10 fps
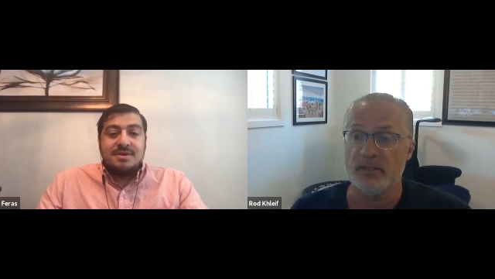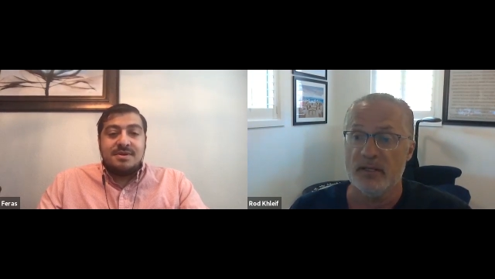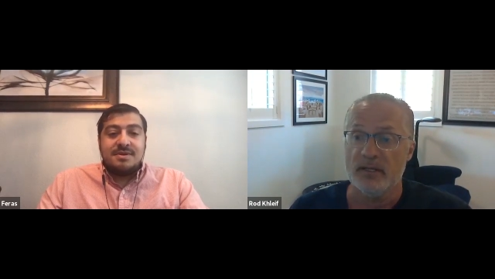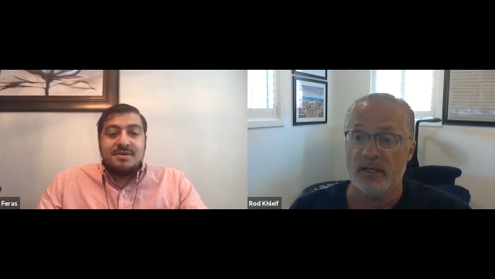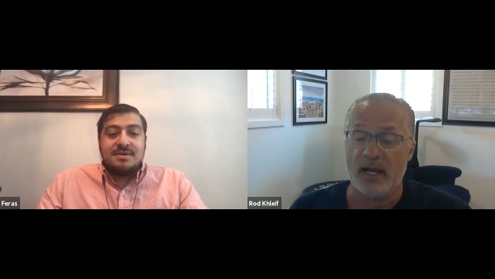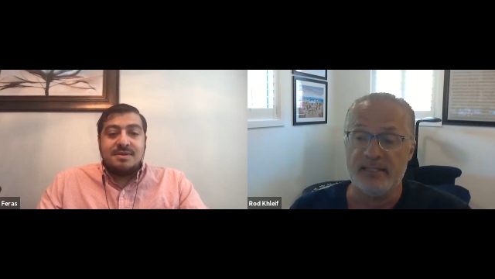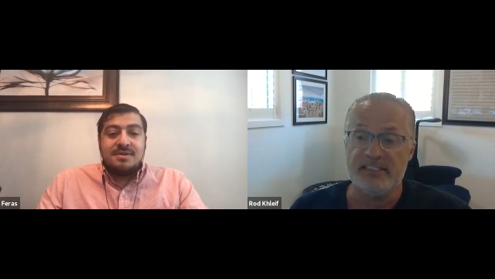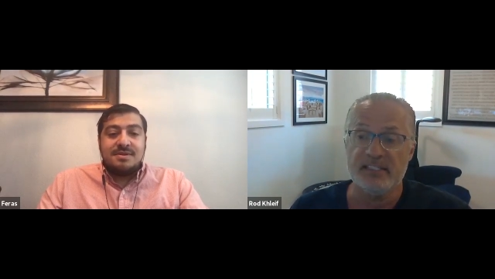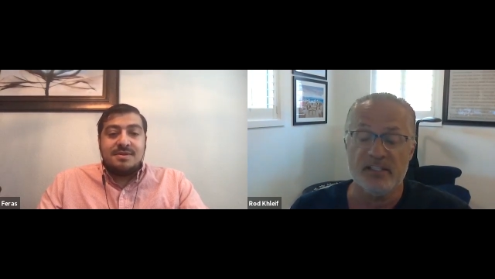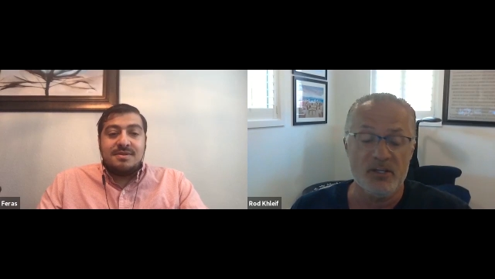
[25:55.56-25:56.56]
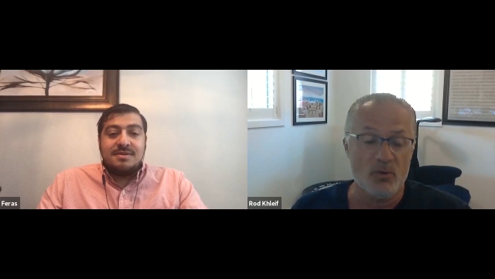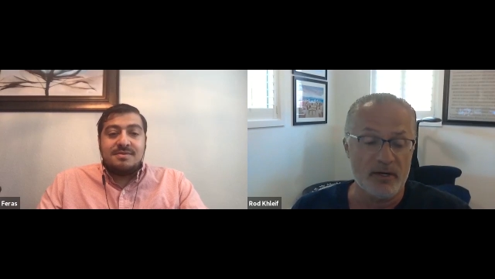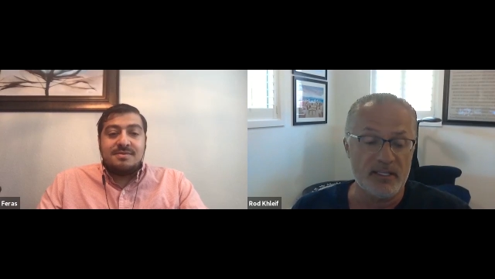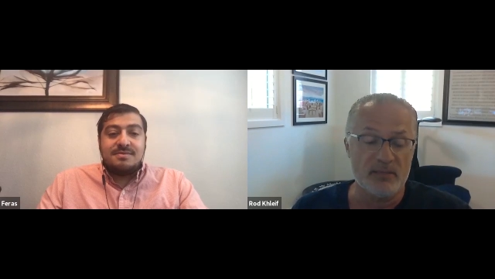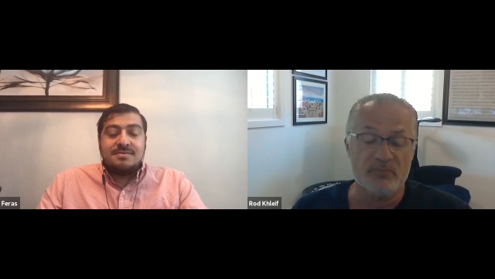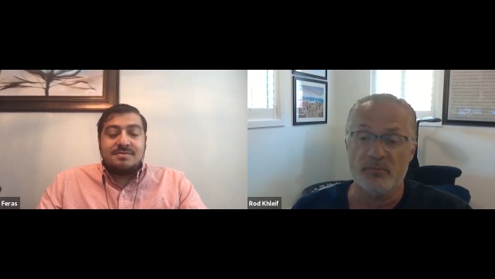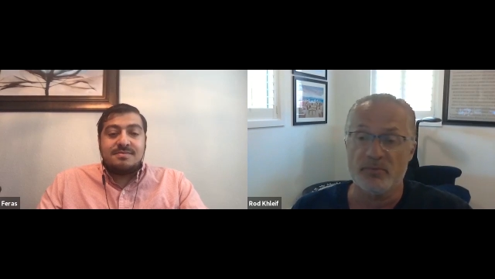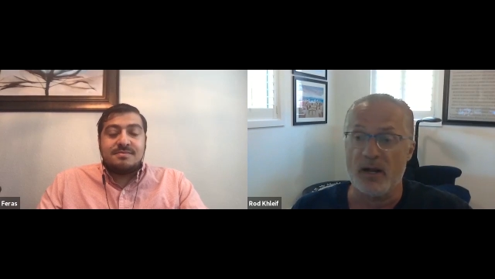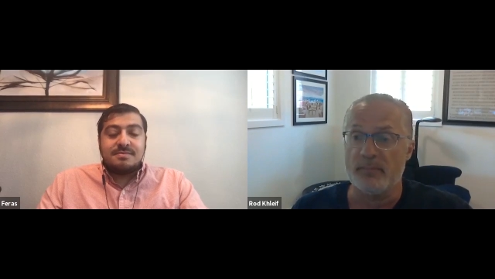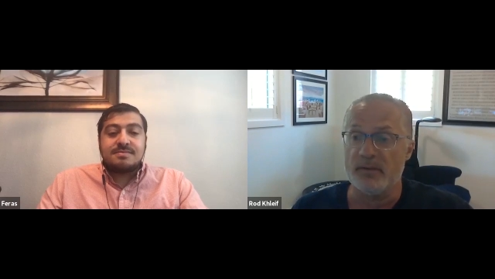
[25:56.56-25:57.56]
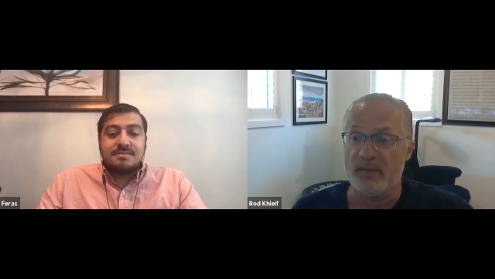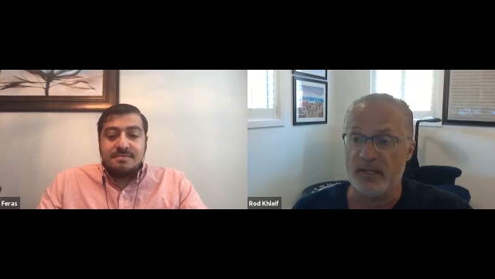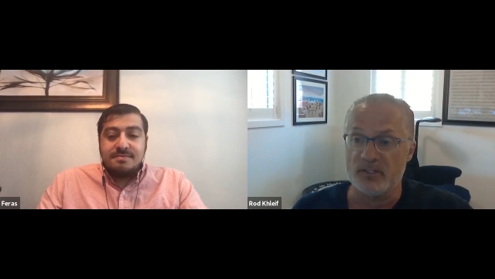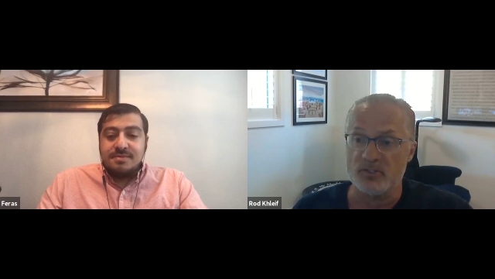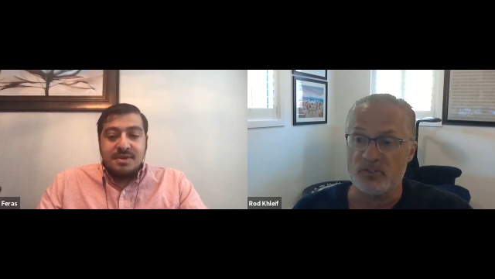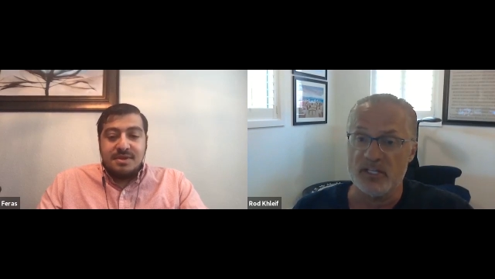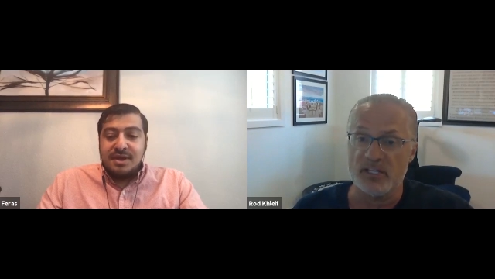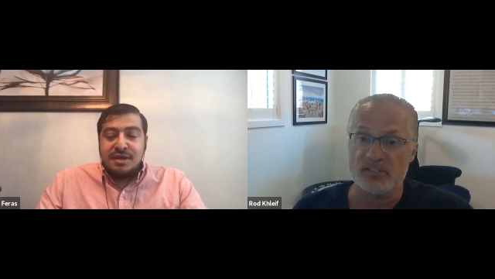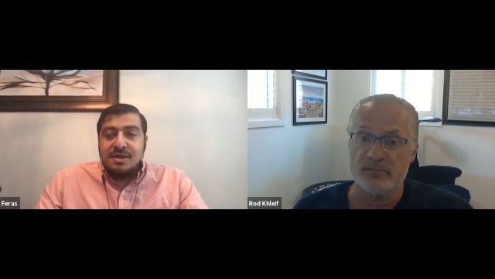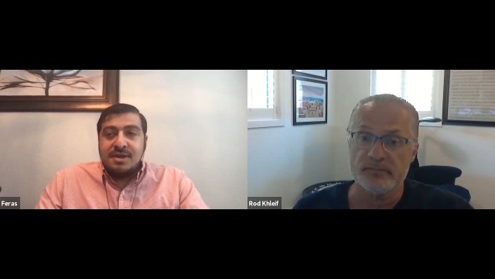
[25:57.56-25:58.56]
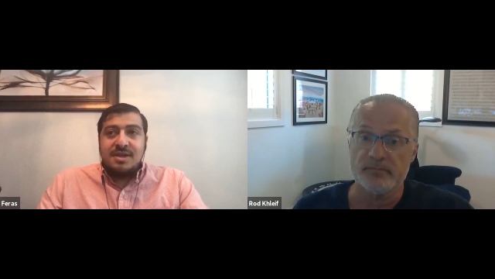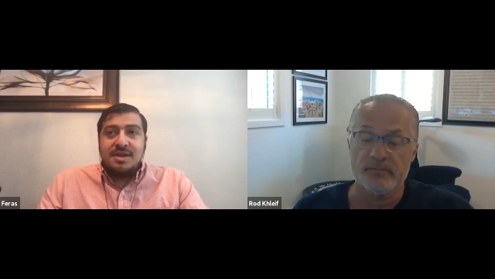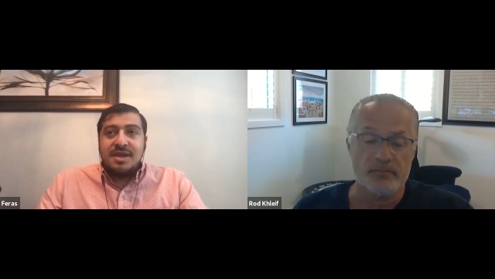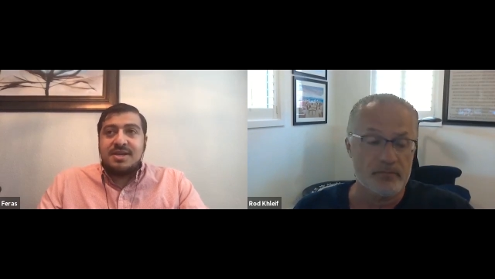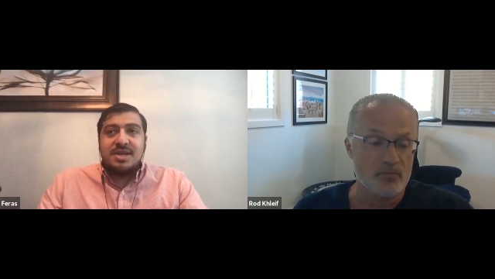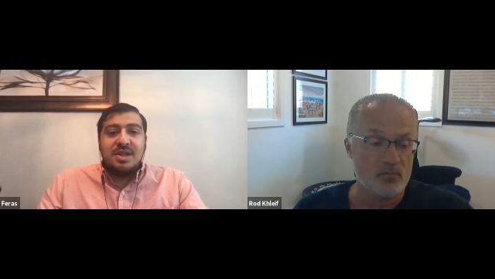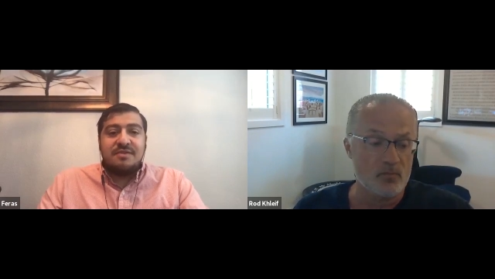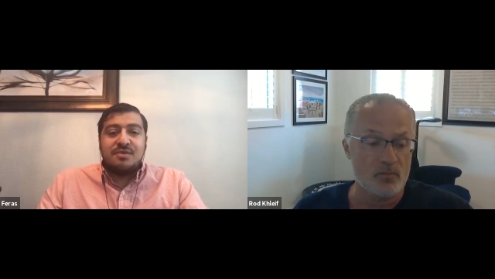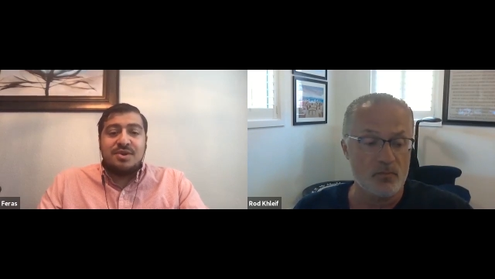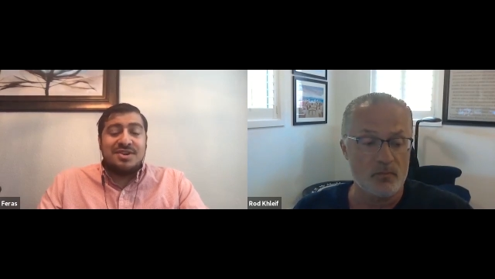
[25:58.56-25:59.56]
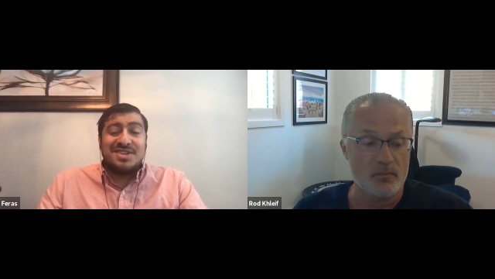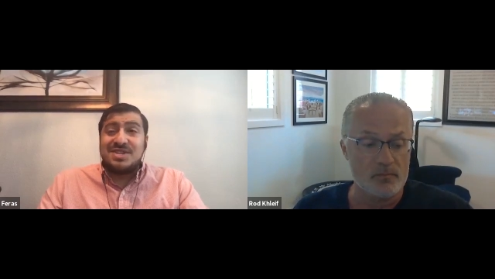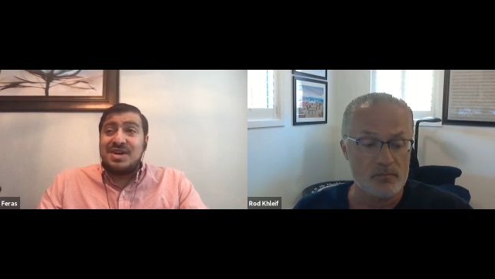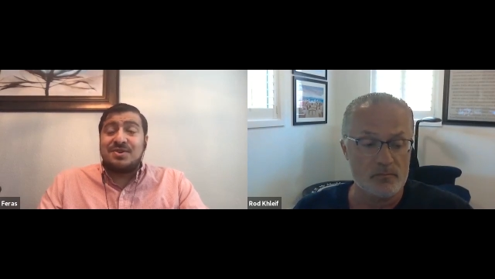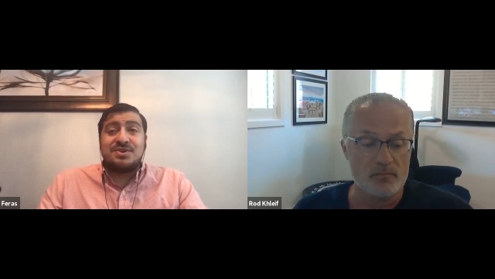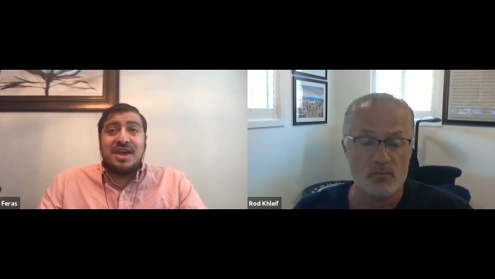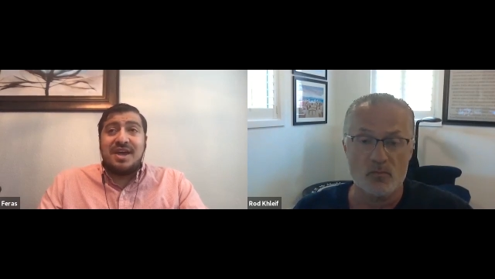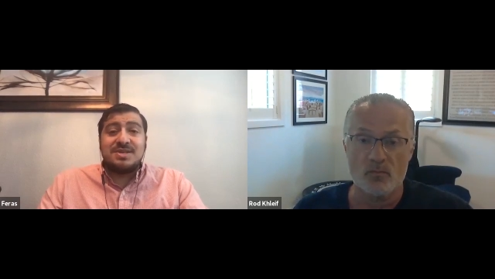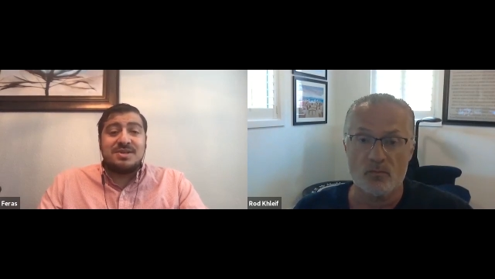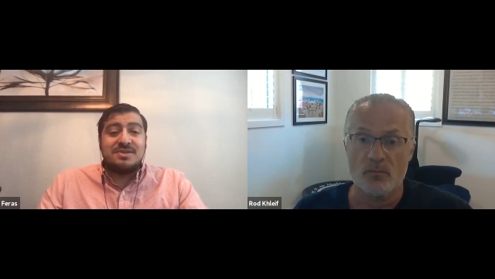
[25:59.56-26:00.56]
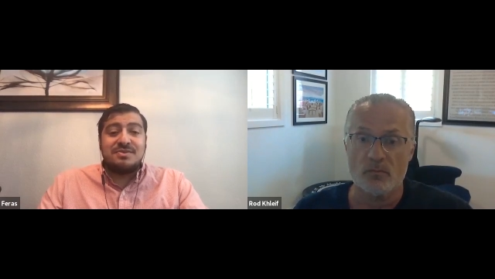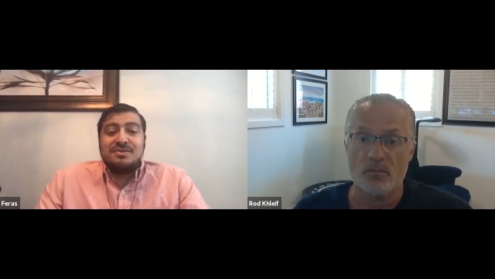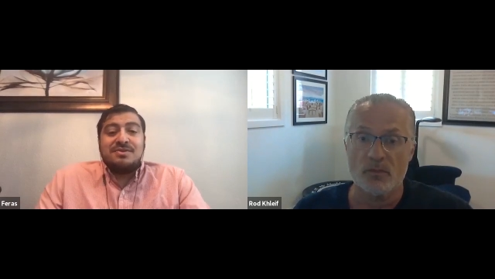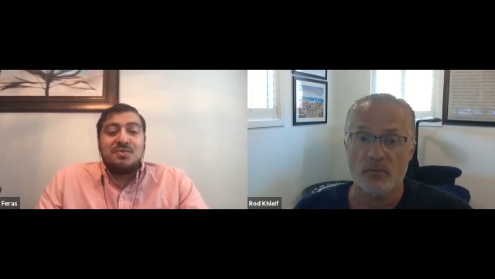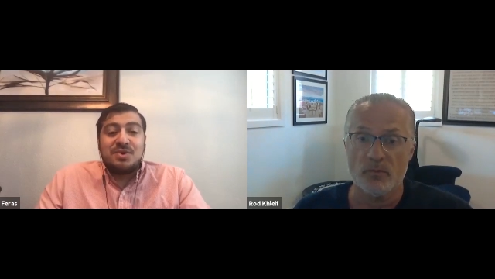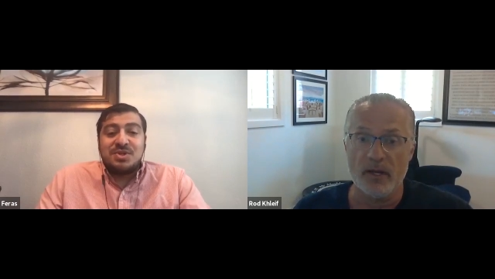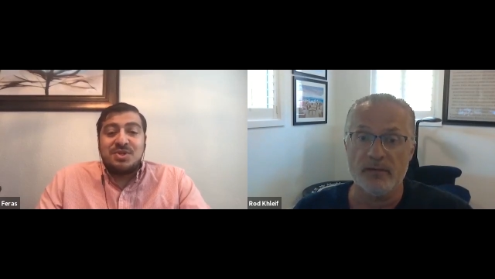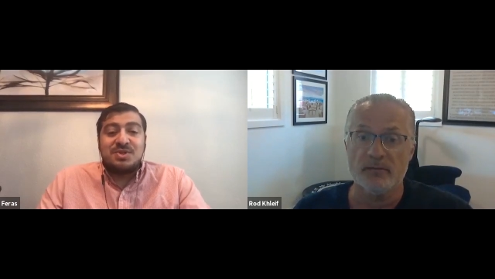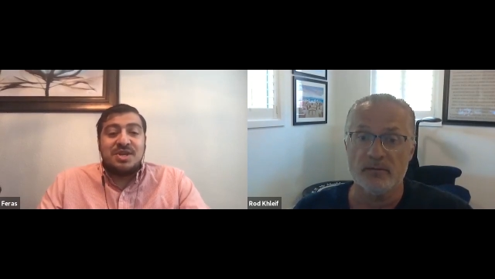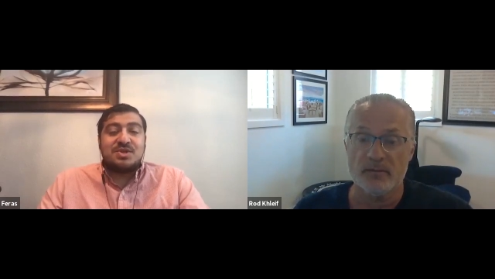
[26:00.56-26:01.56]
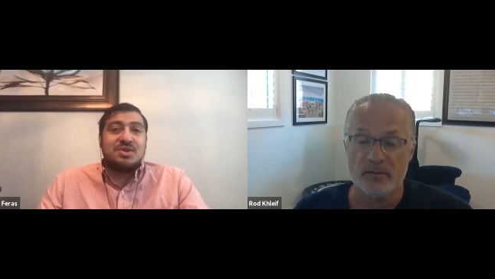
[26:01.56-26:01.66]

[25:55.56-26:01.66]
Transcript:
Speaker 1: ideally you want to get them from property managers. Yes.
Speaker 2: Yeah, and like I tell everyone, it does not hurt to ask. The, the worst right. they'll say is no,